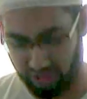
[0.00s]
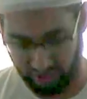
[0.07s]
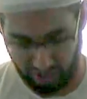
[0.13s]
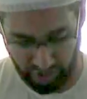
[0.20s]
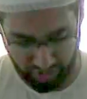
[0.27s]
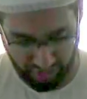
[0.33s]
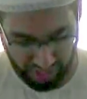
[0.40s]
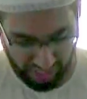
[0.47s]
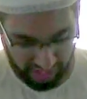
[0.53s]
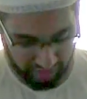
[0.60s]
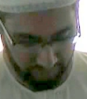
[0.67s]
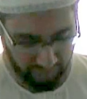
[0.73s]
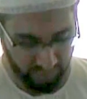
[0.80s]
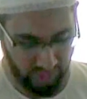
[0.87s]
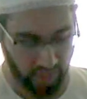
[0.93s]
to share today,
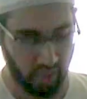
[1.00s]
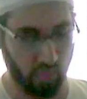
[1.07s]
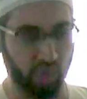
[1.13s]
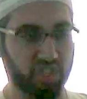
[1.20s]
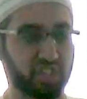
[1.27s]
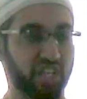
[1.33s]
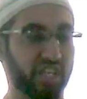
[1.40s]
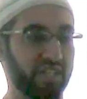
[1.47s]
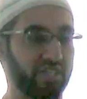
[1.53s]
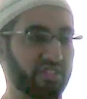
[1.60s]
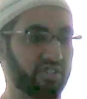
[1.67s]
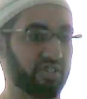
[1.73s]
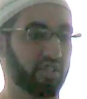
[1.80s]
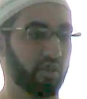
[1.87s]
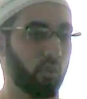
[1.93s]
which
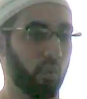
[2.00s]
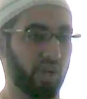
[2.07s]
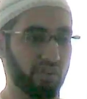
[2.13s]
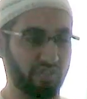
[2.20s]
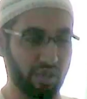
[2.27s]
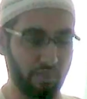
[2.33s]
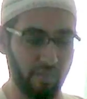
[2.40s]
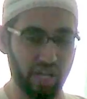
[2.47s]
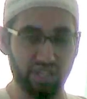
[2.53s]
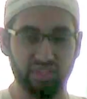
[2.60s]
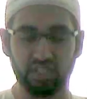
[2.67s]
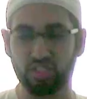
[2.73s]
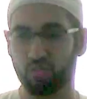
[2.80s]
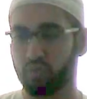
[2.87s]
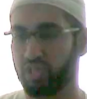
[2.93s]
is one of the main
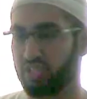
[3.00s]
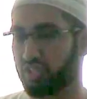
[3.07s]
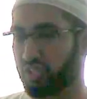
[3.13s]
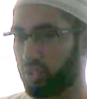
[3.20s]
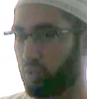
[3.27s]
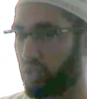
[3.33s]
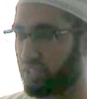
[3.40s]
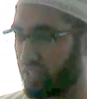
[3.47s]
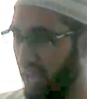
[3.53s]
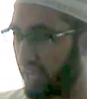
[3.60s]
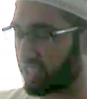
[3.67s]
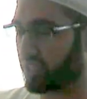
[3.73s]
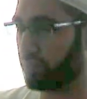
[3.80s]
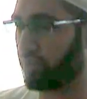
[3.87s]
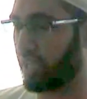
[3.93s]
things we need to do as an
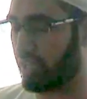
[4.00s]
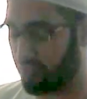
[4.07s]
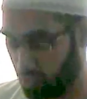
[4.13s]
action plan